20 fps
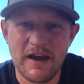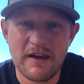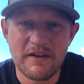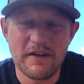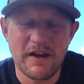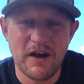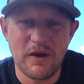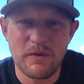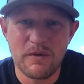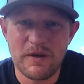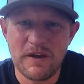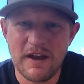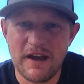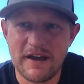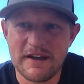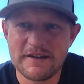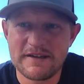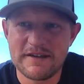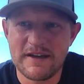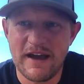that I
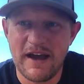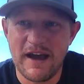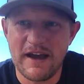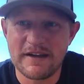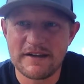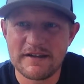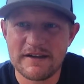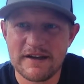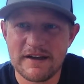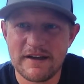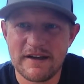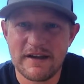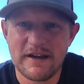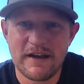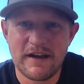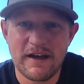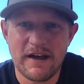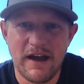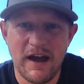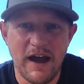realized that
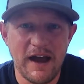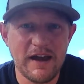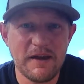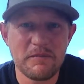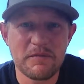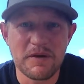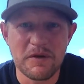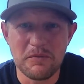I am